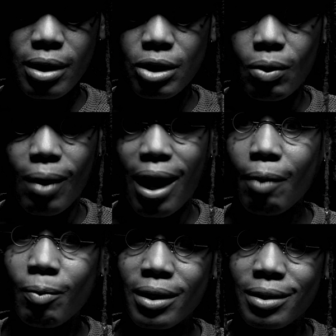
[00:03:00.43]
So
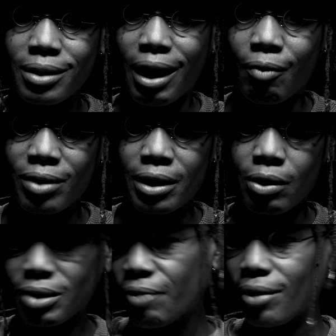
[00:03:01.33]
I wouldn't say I really
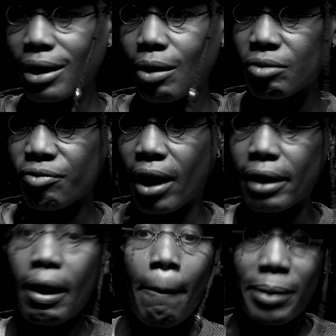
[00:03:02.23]
noticed. I felt like I was
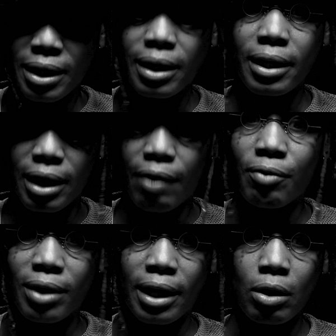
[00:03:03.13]
fine. But then again, I
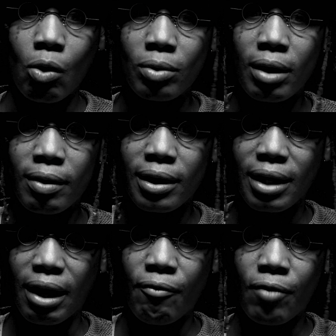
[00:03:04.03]
felt like the only thing
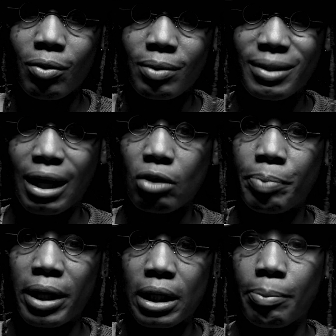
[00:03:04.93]
that I felt was that I was
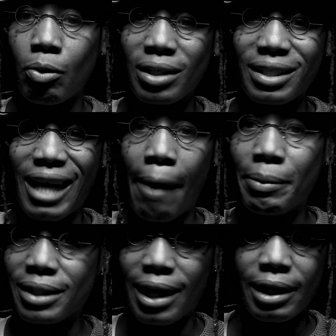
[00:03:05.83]
picking up all these
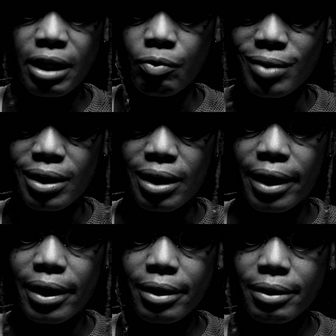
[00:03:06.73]
habits that I didn't really
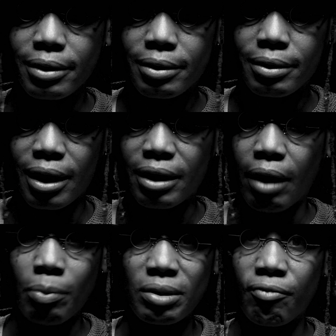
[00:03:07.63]
like, that
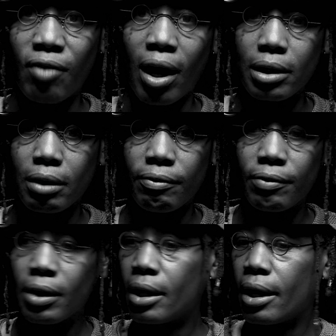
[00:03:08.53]
I wasn't fond of.
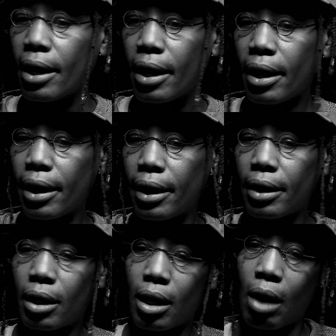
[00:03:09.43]

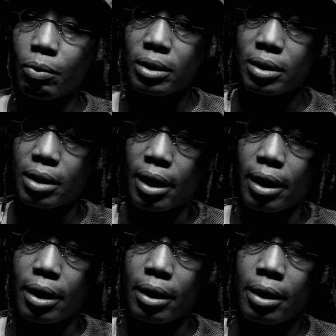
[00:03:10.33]
And I would
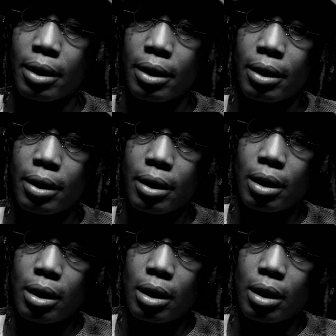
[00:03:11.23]
say,
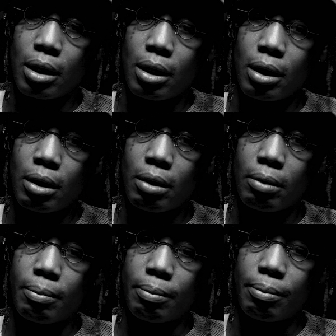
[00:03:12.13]

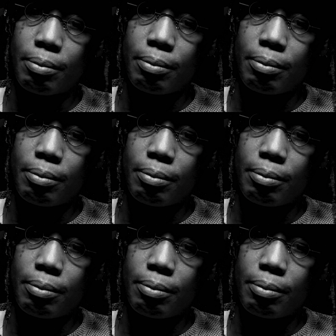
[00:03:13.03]
I